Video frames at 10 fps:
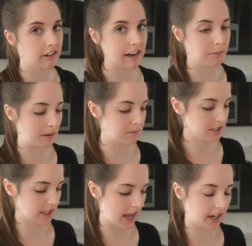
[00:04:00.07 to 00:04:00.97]
right now, but I'm just
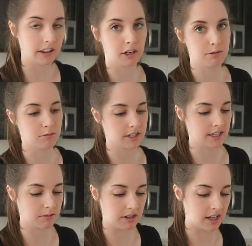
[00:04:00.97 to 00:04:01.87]
gonna add a little bit more
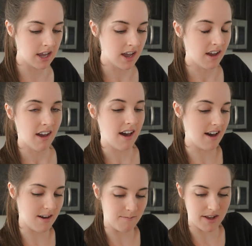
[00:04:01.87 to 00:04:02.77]
cinnamon.
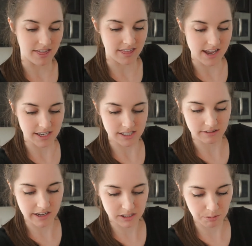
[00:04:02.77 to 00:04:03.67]
This
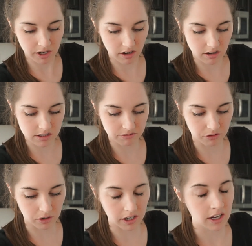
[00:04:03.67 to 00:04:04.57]
recipe calls
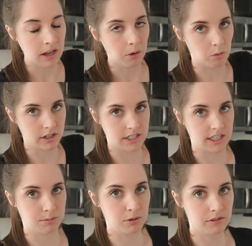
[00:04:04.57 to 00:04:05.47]
for 1
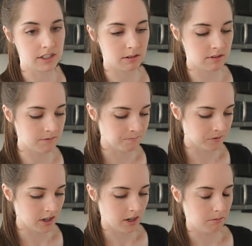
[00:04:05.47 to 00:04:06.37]
teaspoon of
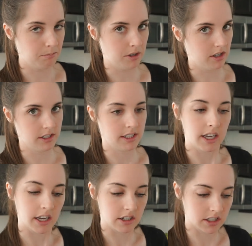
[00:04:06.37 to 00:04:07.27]
cinnamon, but honestly
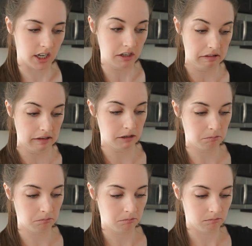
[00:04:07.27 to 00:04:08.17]
I just kind of like
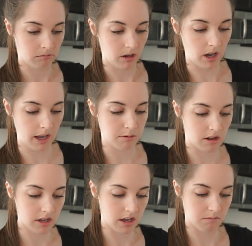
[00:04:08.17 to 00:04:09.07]
eyeball
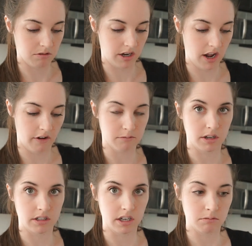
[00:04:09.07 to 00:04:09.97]
it and put in however much
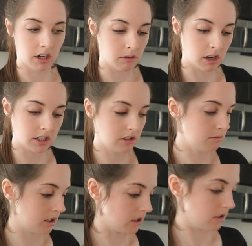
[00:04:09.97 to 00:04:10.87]
cinnamon I want to,
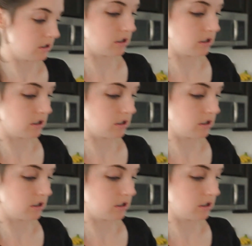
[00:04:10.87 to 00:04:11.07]
because